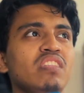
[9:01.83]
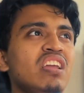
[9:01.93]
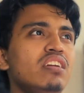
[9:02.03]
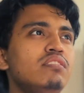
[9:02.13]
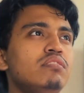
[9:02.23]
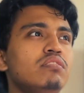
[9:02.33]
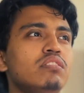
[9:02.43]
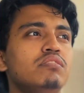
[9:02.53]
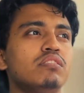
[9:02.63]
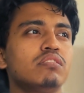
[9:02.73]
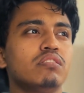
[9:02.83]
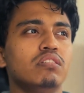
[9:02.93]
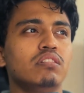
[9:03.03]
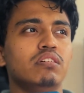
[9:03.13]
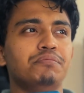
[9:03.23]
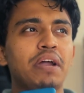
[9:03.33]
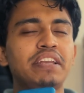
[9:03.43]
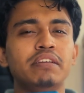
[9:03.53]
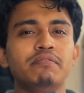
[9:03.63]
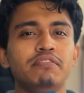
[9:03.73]
it's just
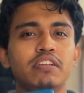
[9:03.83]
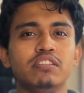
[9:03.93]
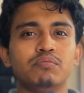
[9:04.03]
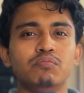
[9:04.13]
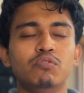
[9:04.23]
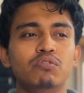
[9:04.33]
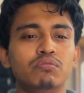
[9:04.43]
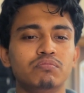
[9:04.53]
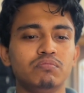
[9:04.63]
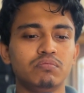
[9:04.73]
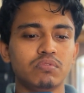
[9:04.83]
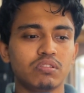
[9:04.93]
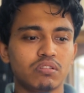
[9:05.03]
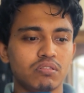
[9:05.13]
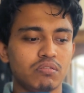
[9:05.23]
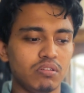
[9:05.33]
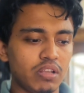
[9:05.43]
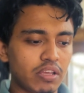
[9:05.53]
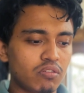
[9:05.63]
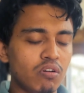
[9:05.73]
writing feels more
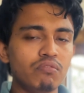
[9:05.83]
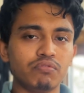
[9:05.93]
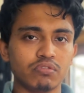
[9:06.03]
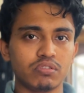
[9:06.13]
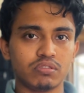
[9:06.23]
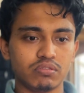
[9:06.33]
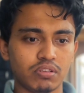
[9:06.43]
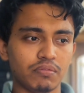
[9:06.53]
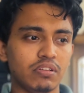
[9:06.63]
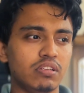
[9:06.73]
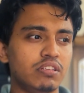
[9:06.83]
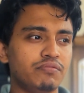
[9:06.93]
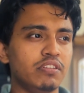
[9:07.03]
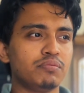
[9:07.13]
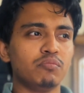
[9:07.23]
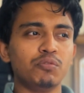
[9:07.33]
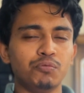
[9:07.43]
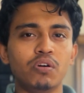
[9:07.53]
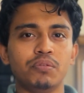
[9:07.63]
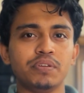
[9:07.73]
like comfortable. It feels more
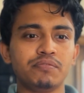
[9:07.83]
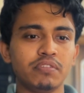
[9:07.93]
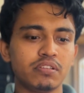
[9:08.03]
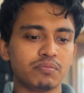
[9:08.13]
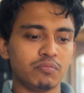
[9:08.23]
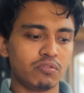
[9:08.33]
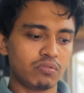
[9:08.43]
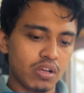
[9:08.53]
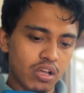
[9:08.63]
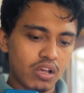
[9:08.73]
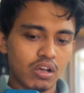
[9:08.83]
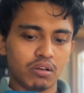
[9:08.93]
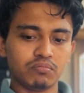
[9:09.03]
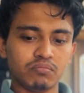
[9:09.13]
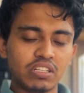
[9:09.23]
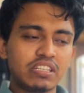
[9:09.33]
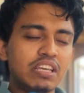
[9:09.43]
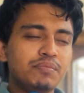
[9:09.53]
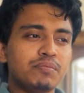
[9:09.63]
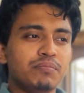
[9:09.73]
warm. It feels more it
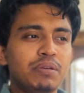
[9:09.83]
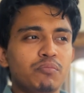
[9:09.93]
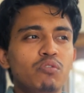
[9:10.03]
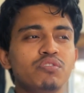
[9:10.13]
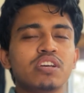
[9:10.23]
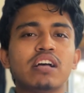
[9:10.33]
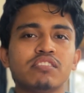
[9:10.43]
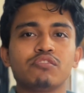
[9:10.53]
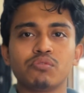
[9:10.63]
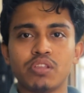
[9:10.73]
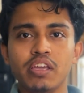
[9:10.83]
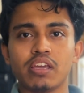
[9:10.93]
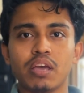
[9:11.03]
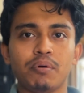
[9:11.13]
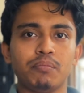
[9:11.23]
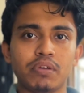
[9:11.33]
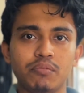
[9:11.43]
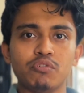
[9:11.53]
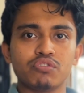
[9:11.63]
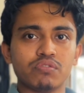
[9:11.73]
gives me more chances to think about my
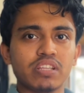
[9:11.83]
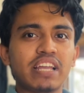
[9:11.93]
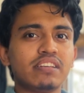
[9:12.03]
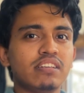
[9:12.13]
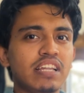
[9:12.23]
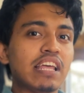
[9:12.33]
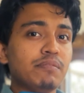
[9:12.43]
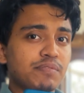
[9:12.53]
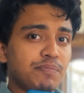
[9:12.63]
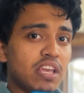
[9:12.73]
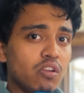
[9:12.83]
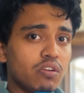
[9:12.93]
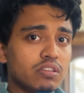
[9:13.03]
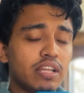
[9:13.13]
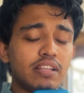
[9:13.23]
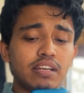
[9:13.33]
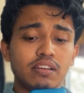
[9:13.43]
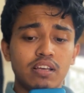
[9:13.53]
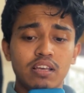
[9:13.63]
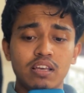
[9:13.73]
emotion. That helps me a lot, and
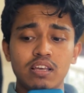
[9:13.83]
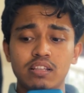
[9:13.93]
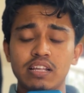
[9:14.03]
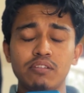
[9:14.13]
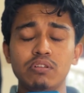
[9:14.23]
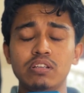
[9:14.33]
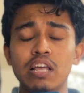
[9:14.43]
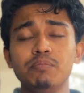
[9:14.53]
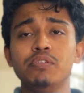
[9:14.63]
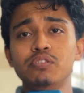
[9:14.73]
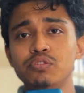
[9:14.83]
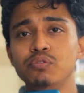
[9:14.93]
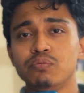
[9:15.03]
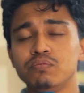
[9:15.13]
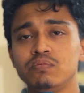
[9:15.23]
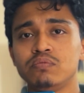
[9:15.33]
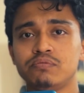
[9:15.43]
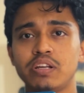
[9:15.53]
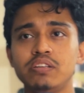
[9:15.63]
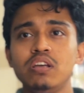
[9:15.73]
that will help you too,
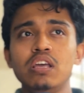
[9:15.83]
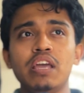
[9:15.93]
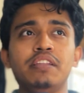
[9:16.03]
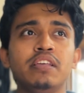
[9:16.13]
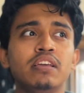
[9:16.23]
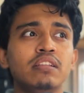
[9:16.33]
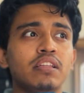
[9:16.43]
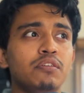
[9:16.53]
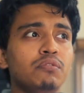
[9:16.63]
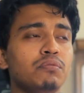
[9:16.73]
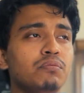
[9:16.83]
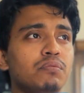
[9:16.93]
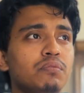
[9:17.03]
right? Anything that you